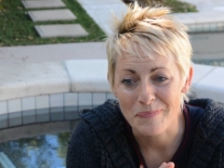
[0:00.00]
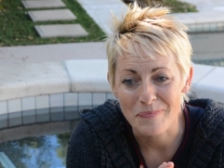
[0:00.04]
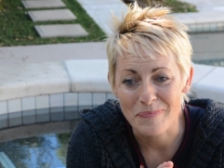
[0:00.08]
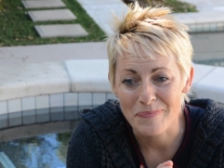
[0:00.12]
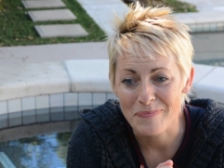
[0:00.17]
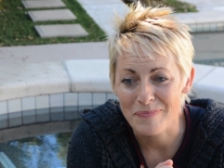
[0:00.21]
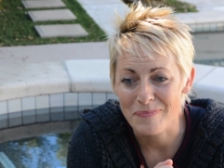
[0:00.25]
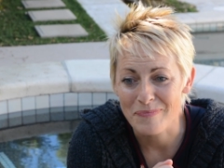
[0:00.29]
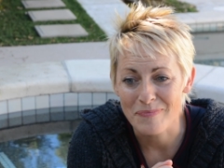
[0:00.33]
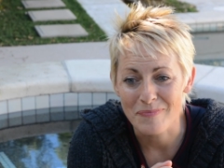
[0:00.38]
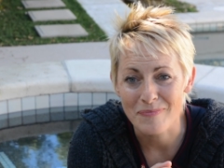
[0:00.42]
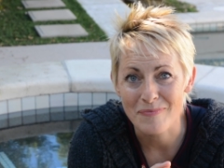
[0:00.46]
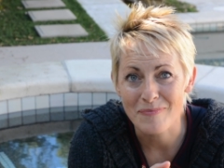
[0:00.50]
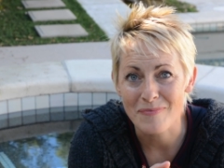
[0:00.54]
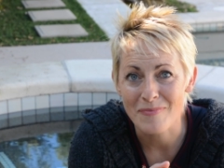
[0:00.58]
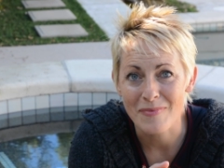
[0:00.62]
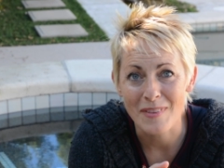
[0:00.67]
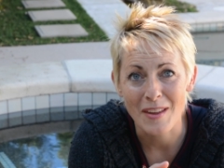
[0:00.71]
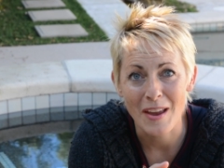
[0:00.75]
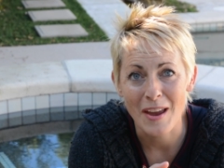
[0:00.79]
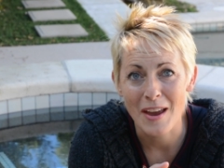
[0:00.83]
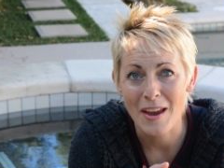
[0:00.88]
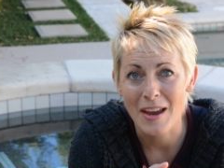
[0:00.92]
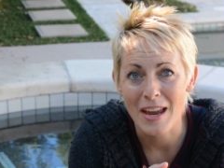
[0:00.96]
You just
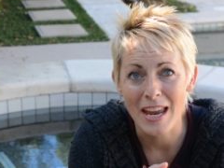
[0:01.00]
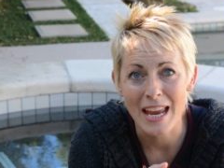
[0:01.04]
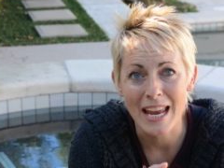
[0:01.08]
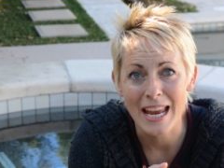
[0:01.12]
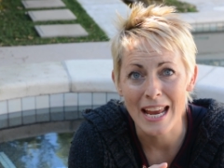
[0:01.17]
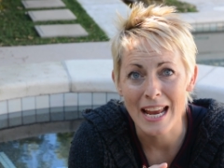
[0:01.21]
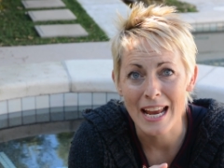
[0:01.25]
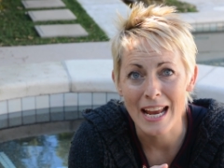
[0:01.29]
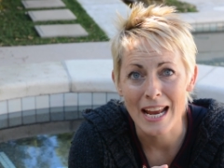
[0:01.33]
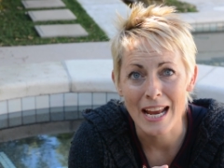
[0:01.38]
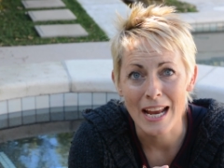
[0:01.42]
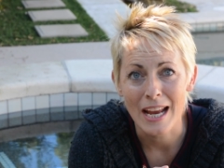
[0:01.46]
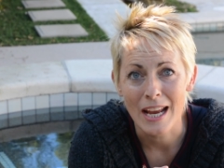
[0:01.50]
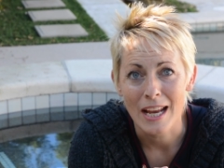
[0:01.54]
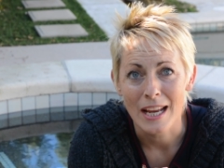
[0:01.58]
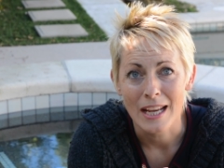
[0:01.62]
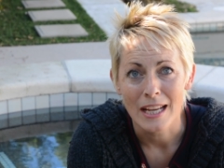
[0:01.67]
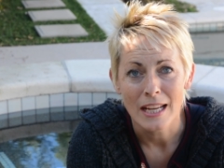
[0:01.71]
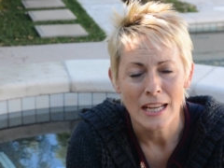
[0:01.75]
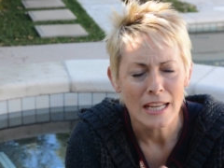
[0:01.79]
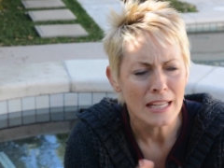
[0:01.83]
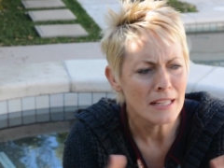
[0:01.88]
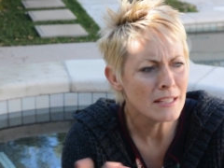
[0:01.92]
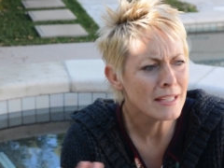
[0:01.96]
kind of
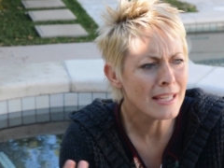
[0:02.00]
followed.